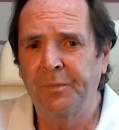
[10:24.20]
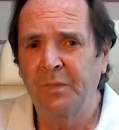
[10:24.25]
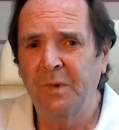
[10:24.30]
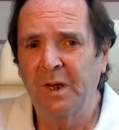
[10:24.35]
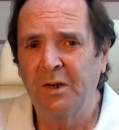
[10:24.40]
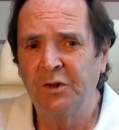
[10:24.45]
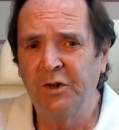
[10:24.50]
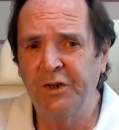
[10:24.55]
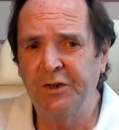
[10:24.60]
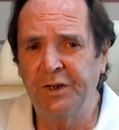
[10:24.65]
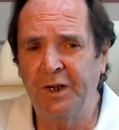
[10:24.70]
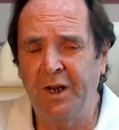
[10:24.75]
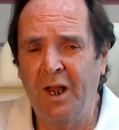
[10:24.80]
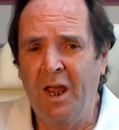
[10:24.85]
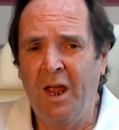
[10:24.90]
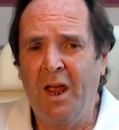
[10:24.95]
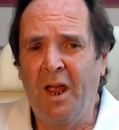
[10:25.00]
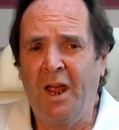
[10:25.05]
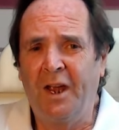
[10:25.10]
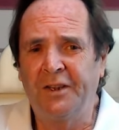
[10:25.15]
She said,
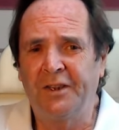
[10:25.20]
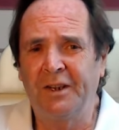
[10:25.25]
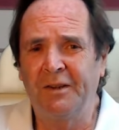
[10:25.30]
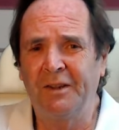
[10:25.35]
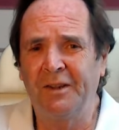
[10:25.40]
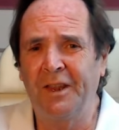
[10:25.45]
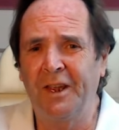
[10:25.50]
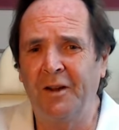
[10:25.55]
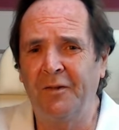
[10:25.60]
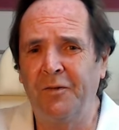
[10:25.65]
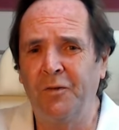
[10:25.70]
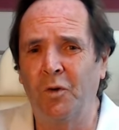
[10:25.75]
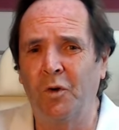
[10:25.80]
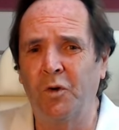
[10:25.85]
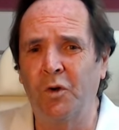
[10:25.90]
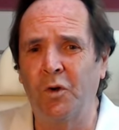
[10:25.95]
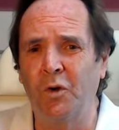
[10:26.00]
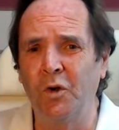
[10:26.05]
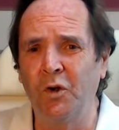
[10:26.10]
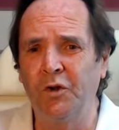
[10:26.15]
it's therefore
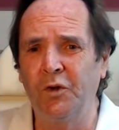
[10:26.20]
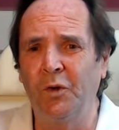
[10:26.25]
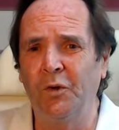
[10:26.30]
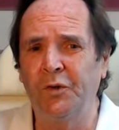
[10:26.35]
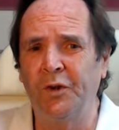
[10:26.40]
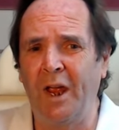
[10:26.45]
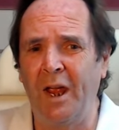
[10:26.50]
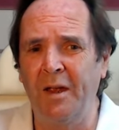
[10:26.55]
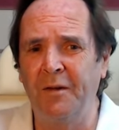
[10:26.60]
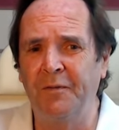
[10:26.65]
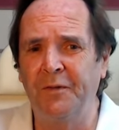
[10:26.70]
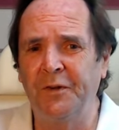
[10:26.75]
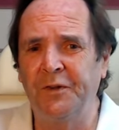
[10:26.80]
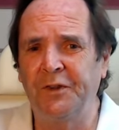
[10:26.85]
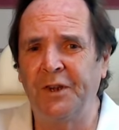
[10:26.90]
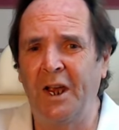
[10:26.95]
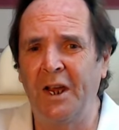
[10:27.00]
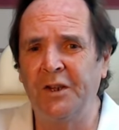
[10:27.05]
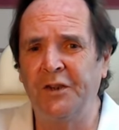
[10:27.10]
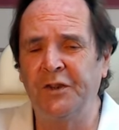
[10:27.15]
crucial to
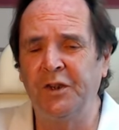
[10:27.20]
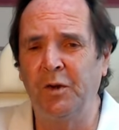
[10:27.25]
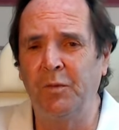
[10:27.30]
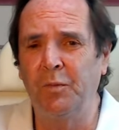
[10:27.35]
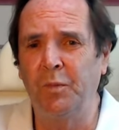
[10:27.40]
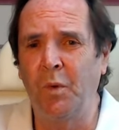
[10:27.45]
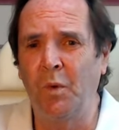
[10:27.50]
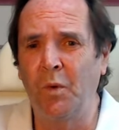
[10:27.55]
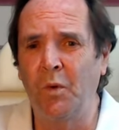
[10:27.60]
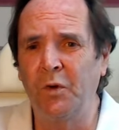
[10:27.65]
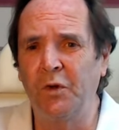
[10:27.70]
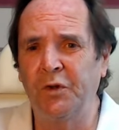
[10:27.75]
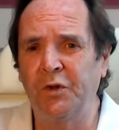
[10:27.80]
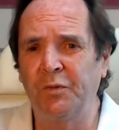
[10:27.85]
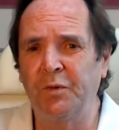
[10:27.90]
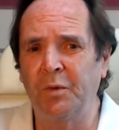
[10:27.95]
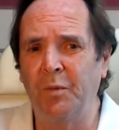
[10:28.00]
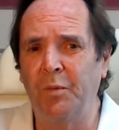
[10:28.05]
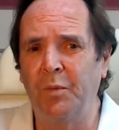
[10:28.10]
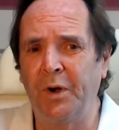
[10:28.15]
emphasise the importance
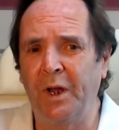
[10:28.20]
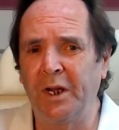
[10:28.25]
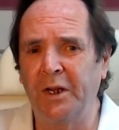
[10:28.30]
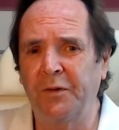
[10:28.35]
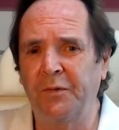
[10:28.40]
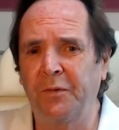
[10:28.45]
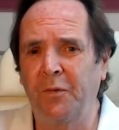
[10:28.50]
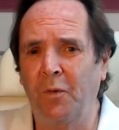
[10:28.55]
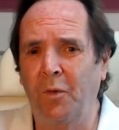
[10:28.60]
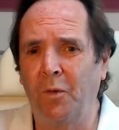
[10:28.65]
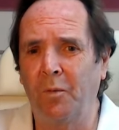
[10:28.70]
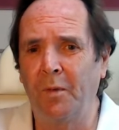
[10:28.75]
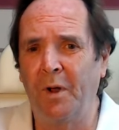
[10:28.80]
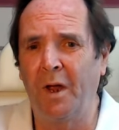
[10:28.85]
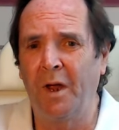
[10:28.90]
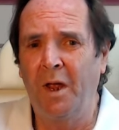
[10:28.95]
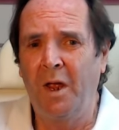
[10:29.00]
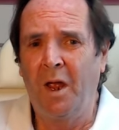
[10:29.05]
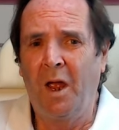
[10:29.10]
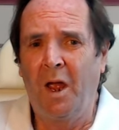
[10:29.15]
of the BRICS
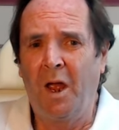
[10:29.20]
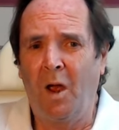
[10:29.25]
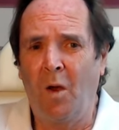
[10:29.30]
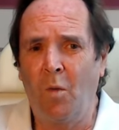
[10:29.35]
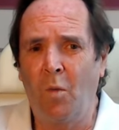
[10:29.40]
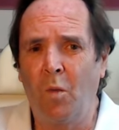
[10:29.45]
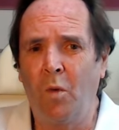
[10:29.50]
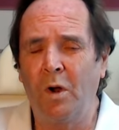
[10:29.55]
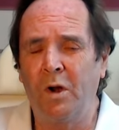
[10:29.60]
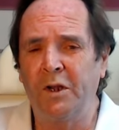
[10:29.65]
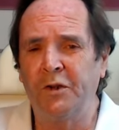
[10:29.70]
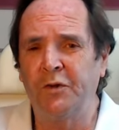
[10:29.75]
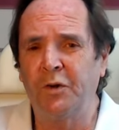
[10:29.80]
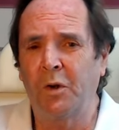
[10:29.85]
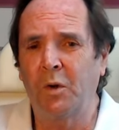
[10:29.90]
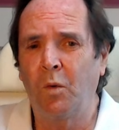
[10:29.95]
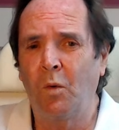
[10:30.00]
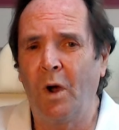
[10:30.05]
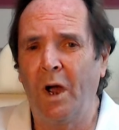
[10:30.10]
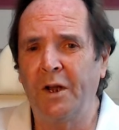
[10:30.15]
format and what is
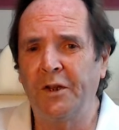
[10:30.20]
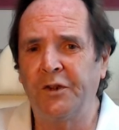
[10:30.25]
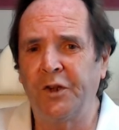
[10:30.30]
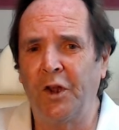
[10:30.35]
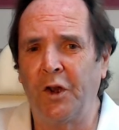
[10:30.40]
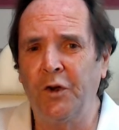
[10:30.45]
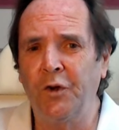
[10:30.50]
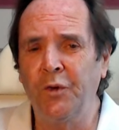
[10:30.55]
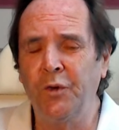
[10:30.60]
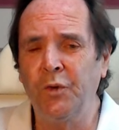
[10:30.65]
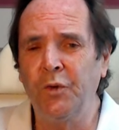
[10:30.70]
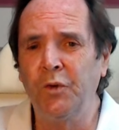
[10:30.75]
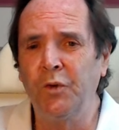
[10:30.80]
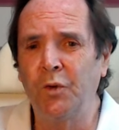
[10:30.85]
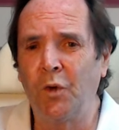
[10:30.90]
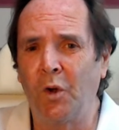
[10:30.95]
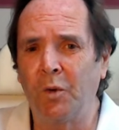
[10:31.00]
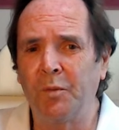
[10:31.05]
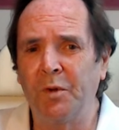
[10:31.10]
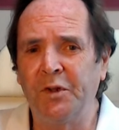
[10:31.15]
required as a new
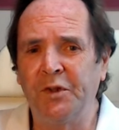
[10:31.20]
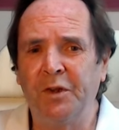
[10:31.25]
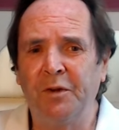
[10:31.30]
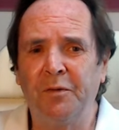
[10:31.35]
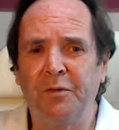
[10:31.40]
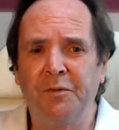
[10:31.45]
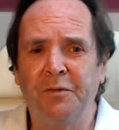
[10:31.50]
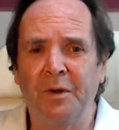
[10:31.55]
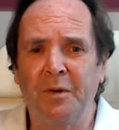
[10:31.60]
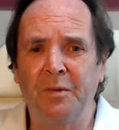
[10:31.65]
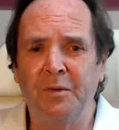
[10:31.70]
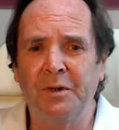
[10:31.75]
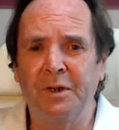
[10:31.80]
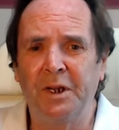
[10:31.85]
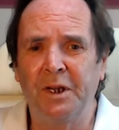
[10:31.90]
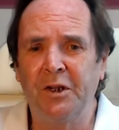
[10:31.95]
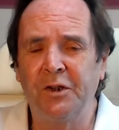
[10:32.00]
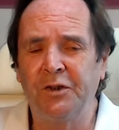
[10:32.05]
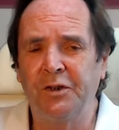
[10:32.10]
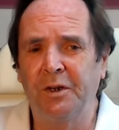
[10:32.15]
normative
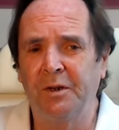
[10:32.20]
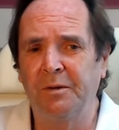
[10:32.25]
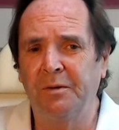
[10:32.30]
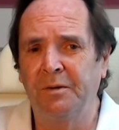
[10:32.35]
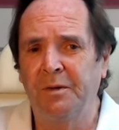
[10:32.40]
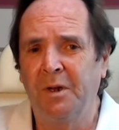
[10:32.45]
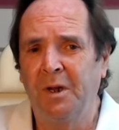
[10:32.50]
foundation.